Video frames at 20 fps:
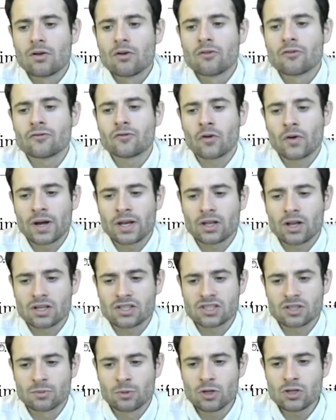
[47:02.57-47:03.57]
foreign
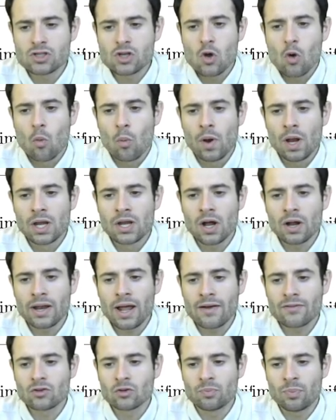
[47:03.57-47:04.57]
customers will not
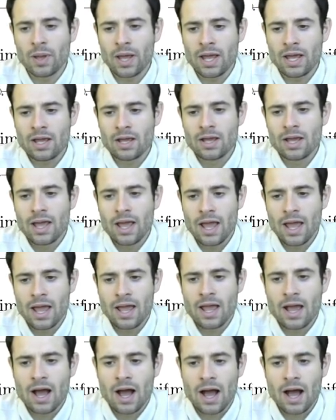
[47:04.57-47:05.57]
have to pay
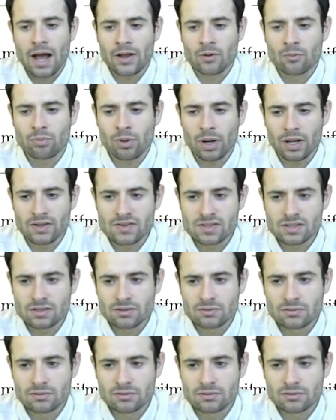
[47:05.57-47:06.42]
a higher price.